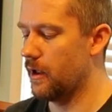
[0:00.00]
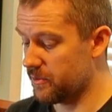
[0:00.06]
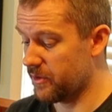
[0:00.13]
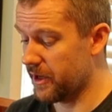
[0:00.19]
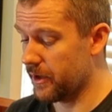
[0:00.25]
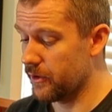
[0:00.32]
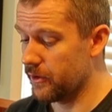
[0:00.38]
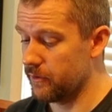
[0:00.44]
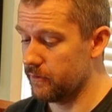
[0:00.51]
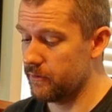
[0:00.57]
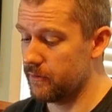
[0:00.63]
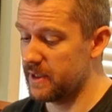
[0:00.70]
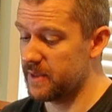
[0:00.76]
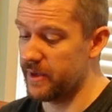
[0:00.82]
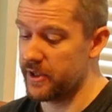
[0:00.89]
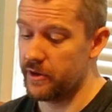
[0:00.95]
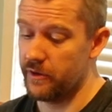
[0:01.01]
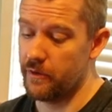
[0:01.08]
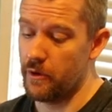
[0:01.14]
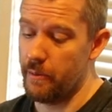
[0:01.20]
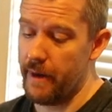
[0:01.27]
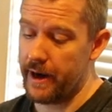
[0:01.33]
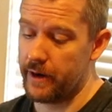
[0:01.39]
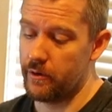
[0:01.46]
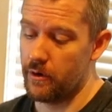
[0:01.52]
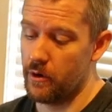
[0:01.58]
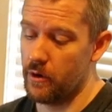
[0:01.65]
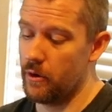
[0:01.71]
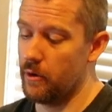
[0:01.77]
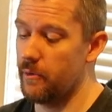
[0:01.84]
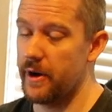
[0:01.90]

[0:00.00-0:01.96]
It's pretty good, especially for macro,